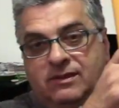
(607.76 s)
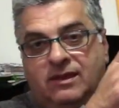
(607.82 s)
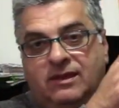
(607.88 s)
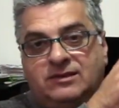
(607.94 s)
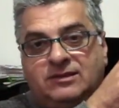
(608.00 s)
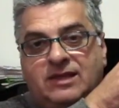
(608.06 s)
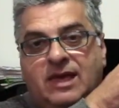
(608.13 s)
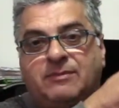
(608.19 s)

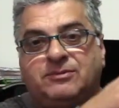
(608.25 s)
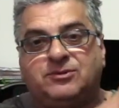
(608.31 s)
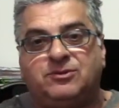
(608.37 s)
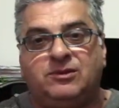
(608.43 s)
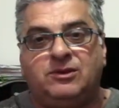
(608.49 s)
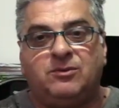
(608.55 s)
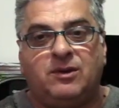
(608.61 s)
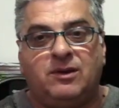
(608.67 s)
It slaps
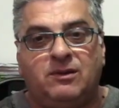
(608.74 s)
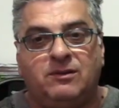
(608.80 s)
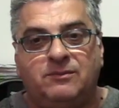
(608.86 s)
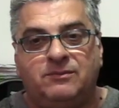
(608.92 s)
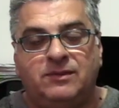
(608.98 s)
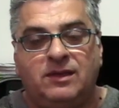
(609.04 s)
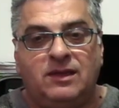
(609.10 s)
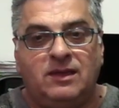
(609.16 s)
really
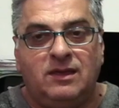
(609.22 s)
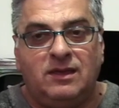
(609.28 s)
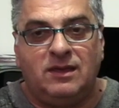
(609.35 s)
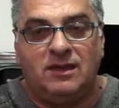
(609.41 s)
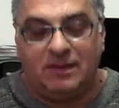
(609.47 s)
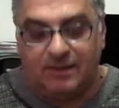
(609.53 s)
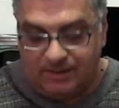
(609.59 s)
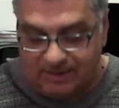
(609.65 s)
well.
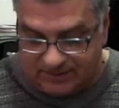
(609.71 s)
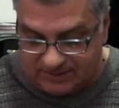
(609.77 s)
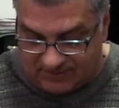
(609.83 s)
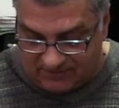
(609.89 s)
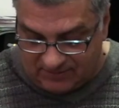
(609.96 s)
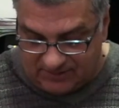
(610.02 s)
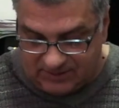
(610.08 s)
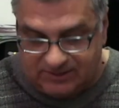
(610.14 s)
Let's
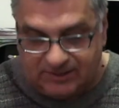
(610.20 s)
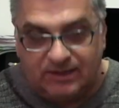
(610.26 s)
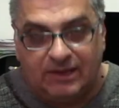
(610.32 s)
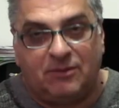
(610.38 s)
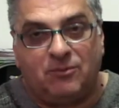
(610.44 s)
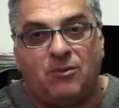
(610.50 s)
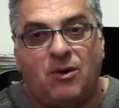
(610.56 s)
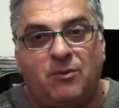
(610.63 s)
have a listen
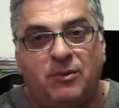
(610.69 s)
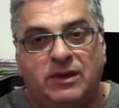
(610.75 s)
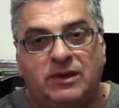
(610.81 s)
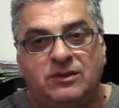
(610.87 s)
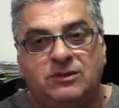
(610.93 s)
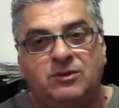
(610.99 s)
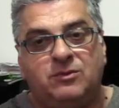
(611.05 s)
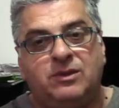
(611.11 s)
at what we
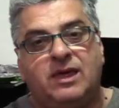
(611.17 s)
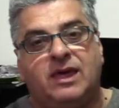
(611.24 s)
can do with